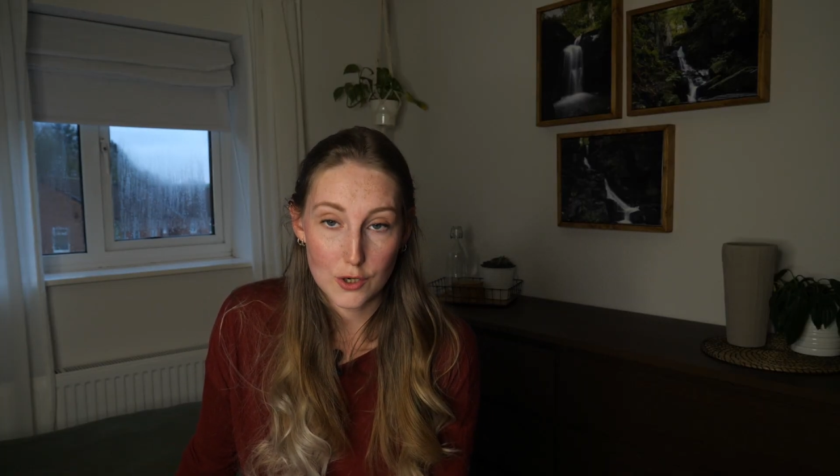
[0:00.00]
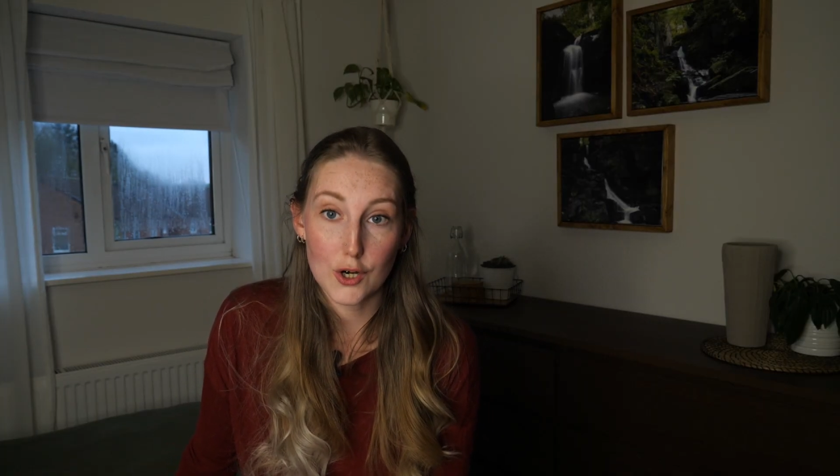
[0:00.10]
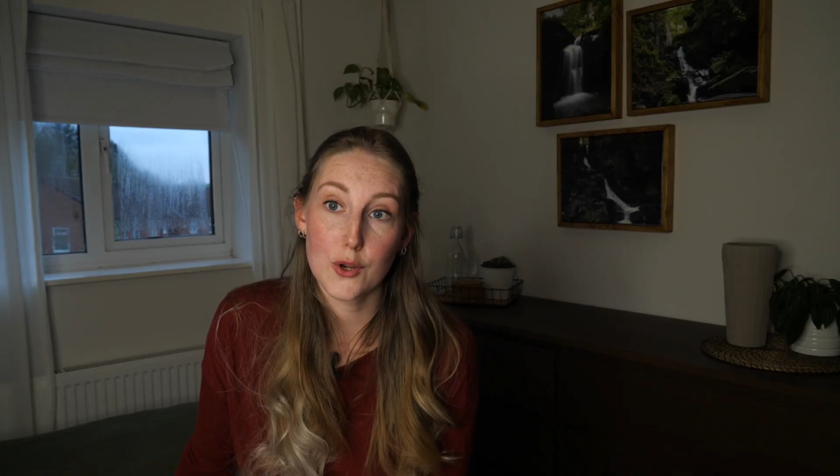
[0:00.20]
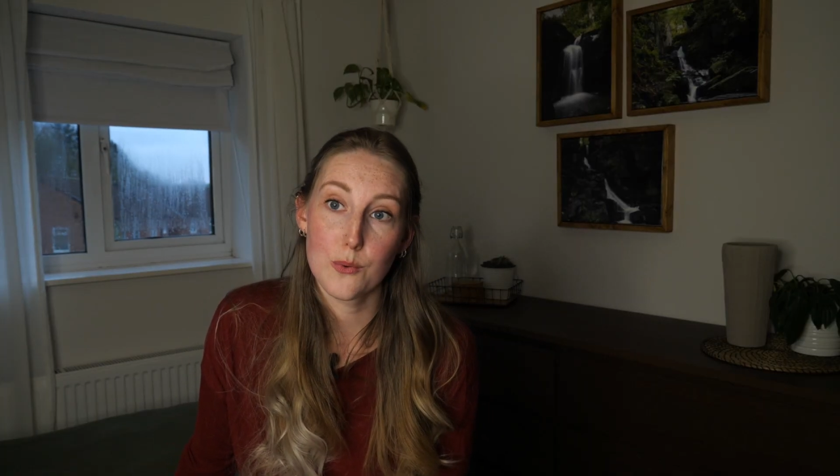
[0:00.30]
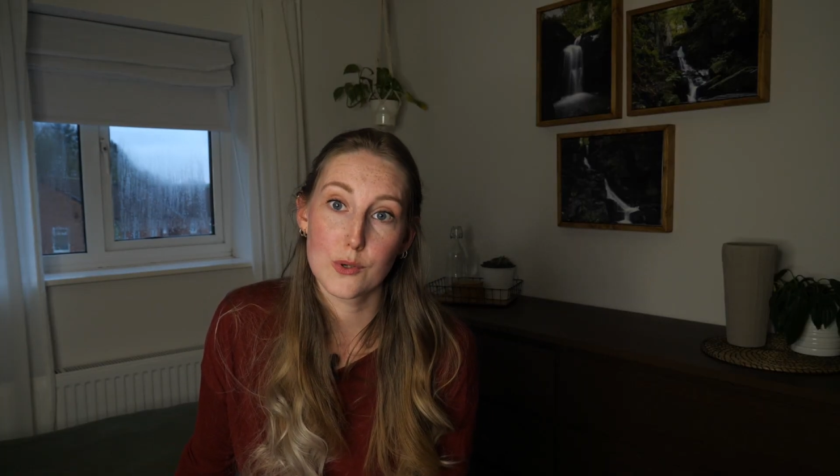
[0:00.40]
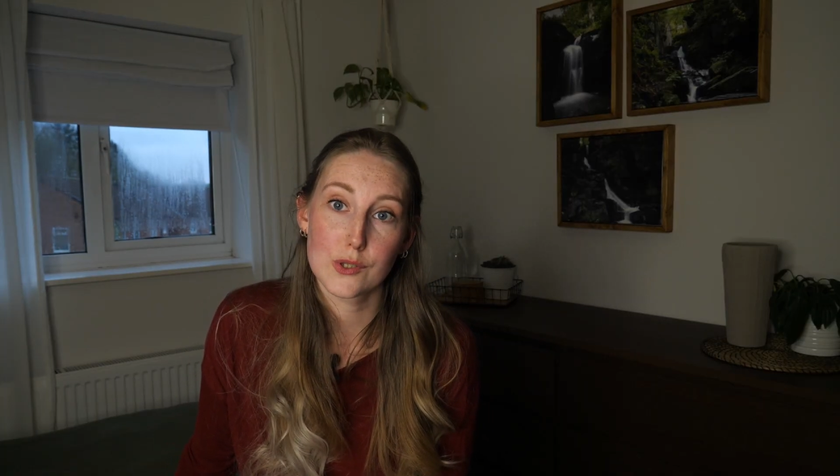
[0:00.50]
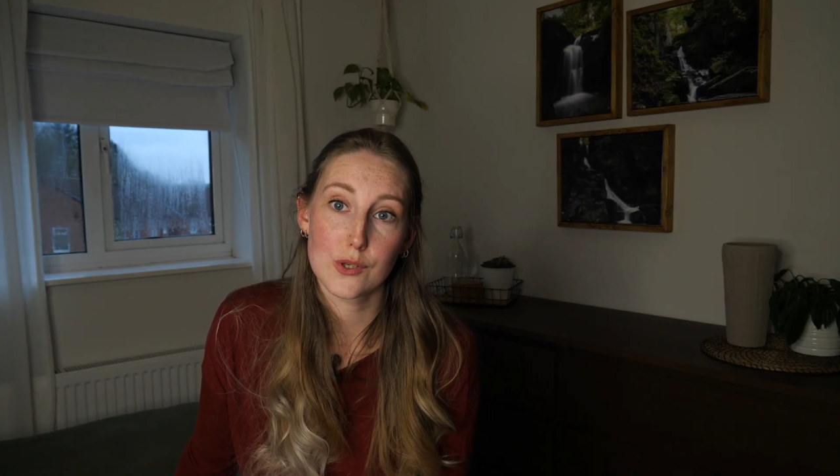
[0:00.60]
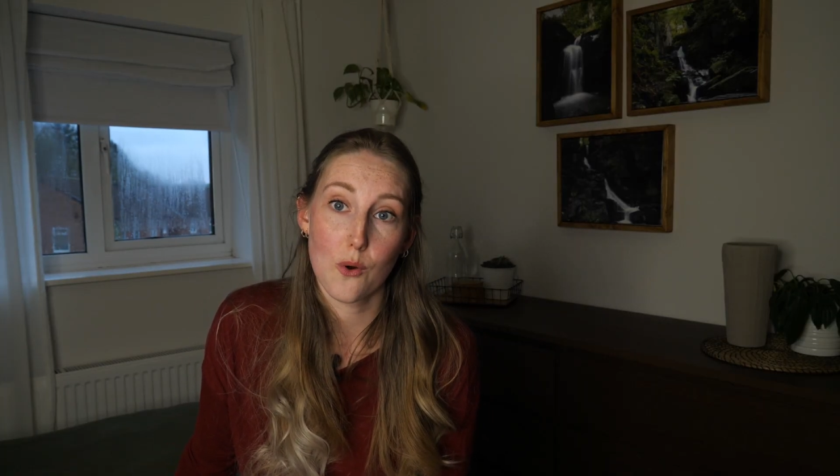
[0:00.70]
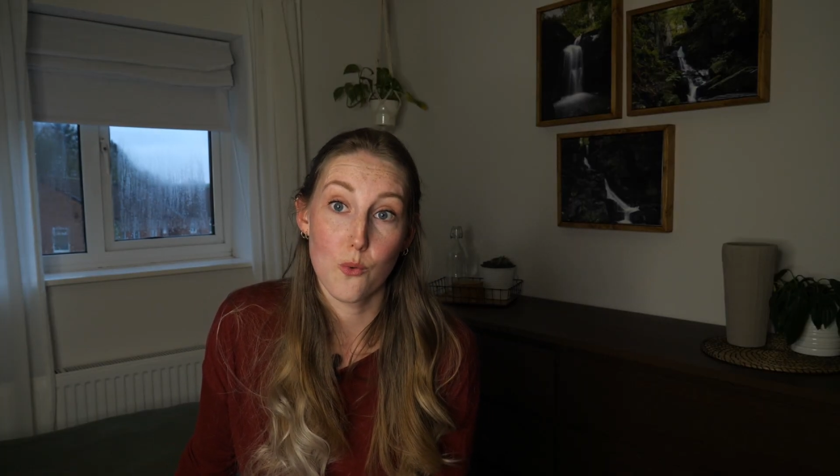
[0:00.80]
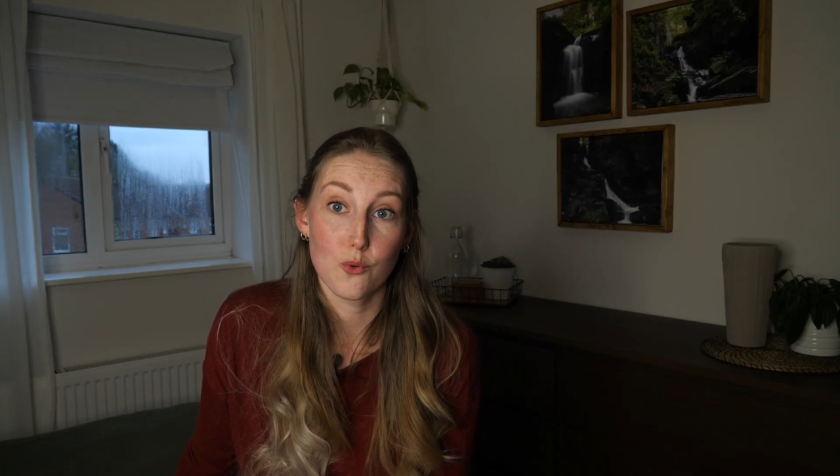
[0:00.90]
glue
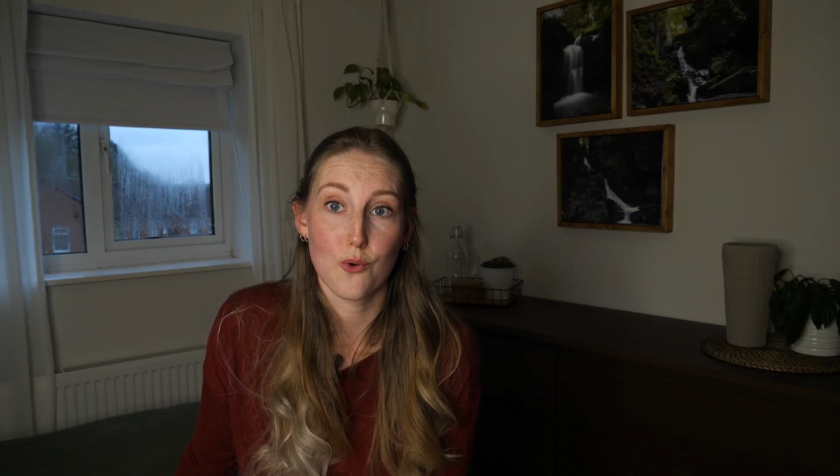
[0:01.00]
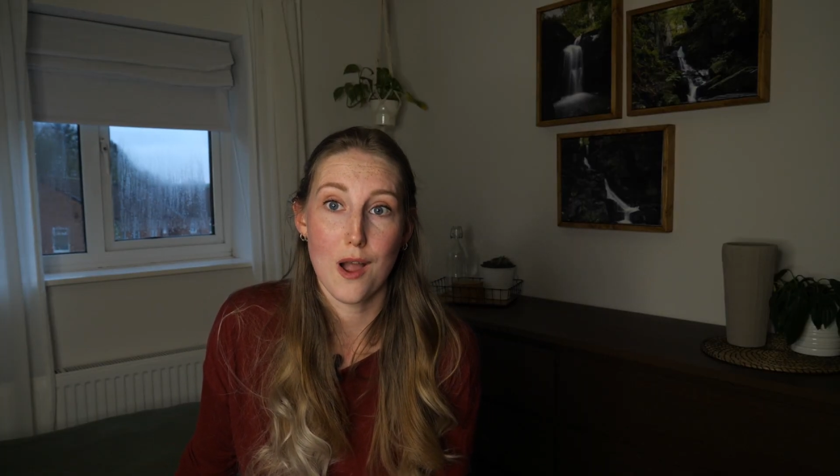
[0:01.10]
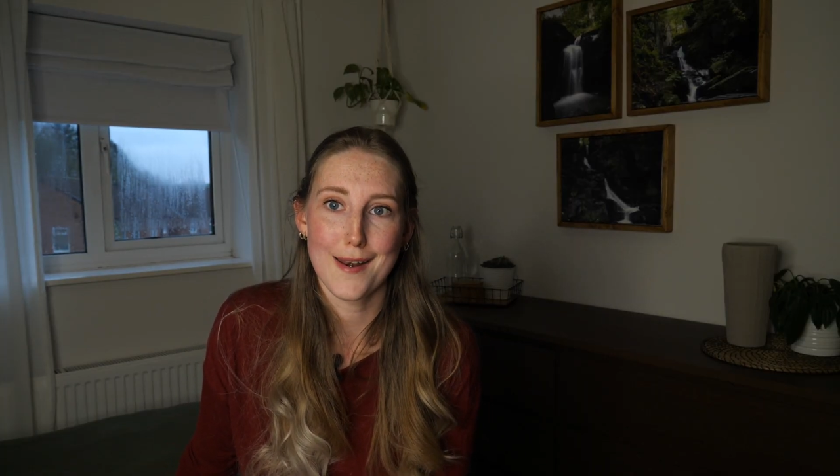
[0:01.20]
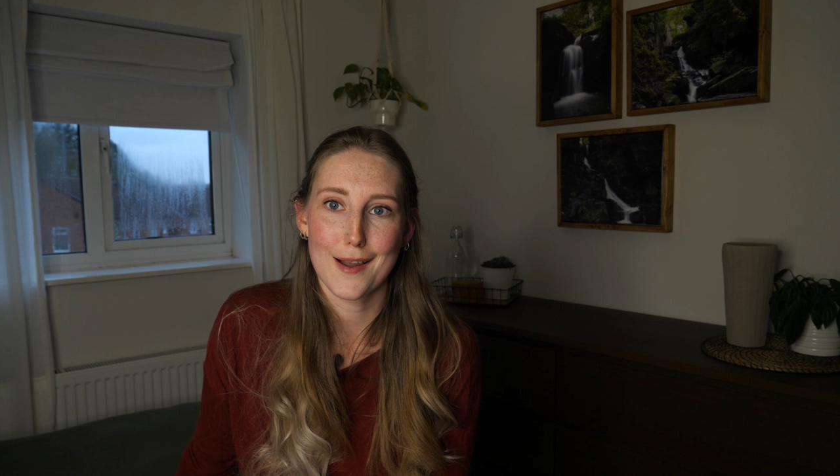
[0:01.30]
was all dried,